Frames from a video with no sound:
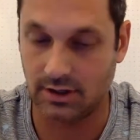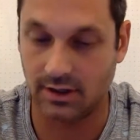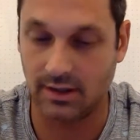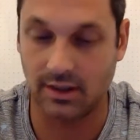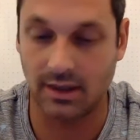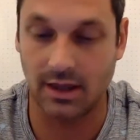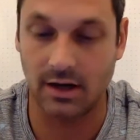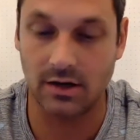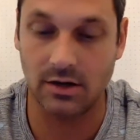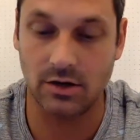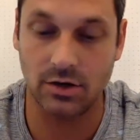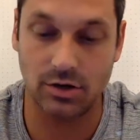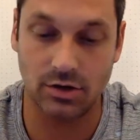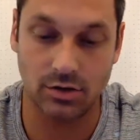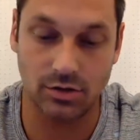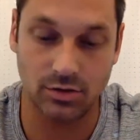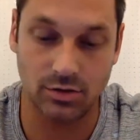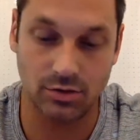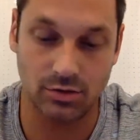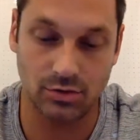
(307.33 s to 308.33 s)
then
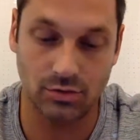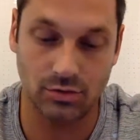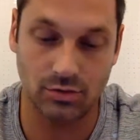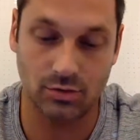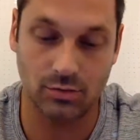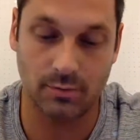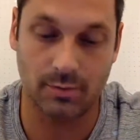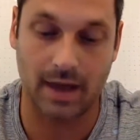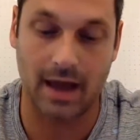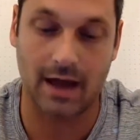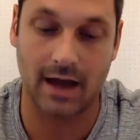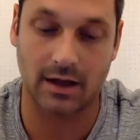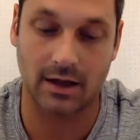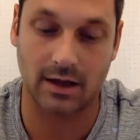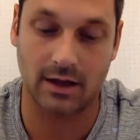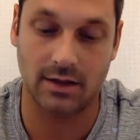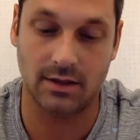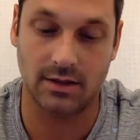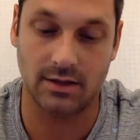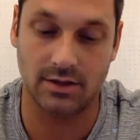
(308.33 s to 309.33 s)
you,
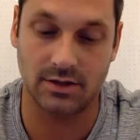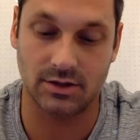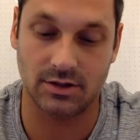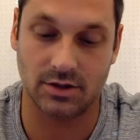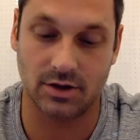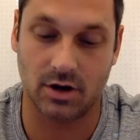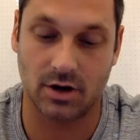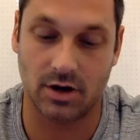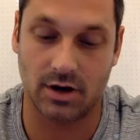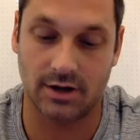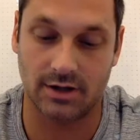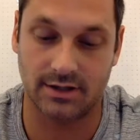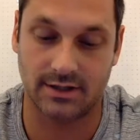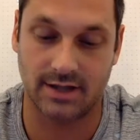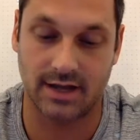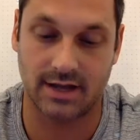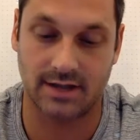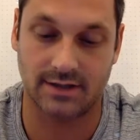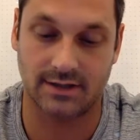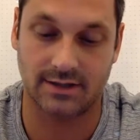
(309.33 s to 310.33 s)
back in this
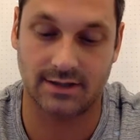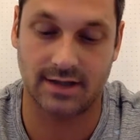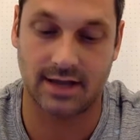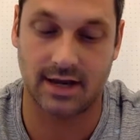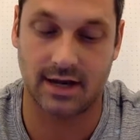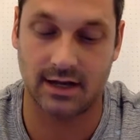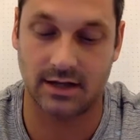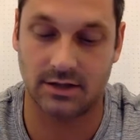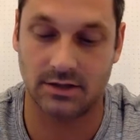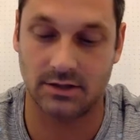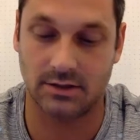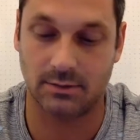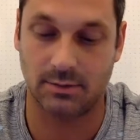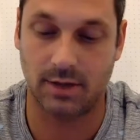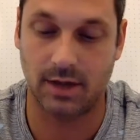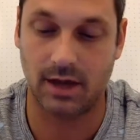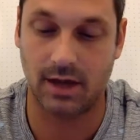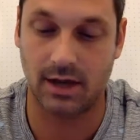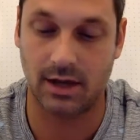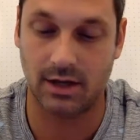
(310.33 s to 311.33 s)
RSS settings
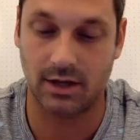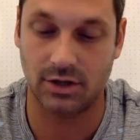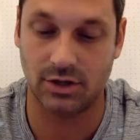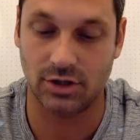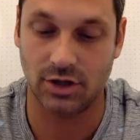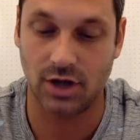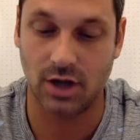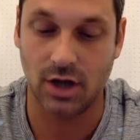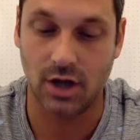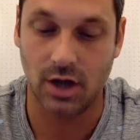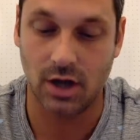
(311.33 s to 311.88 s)
page,